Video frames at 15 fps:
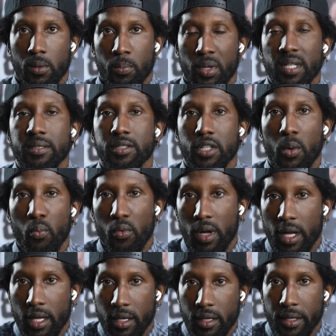put
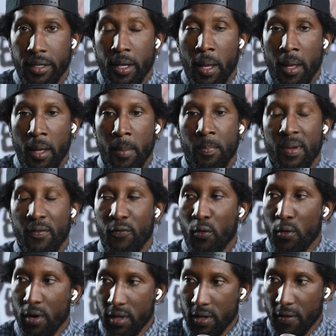someone
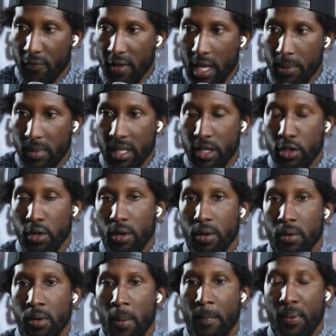before your family.
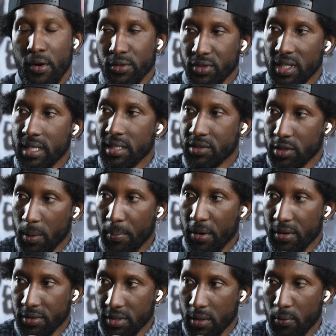Your person is your
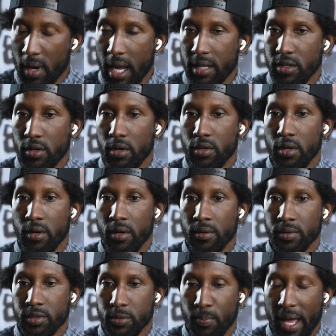person, right? Your
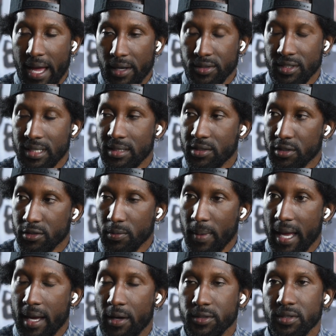spouse is your
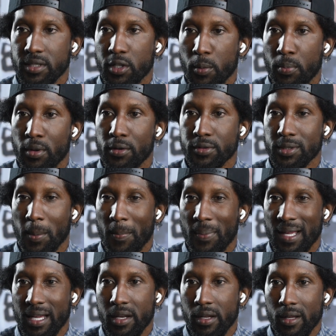spouse, and you're supposed to
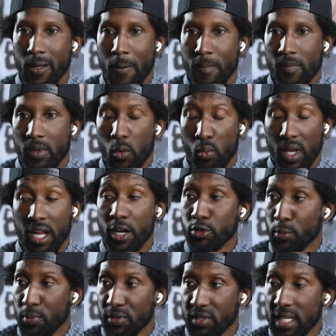put
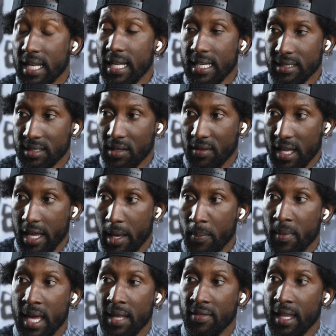100% into them.
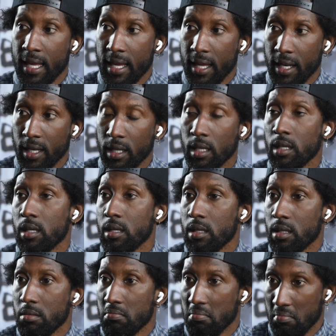And then,
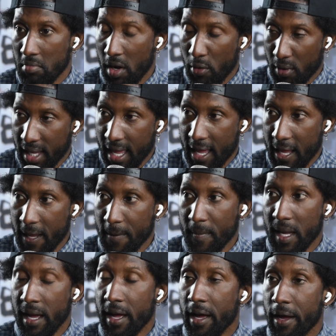okay,
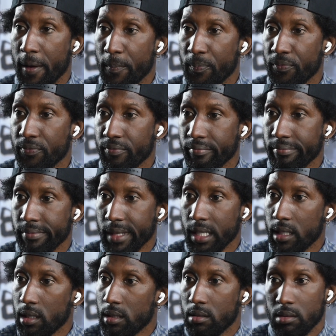
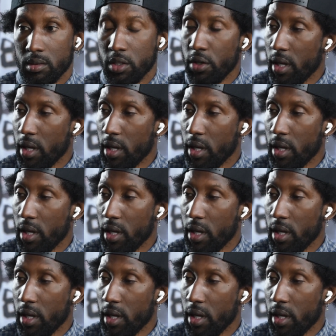you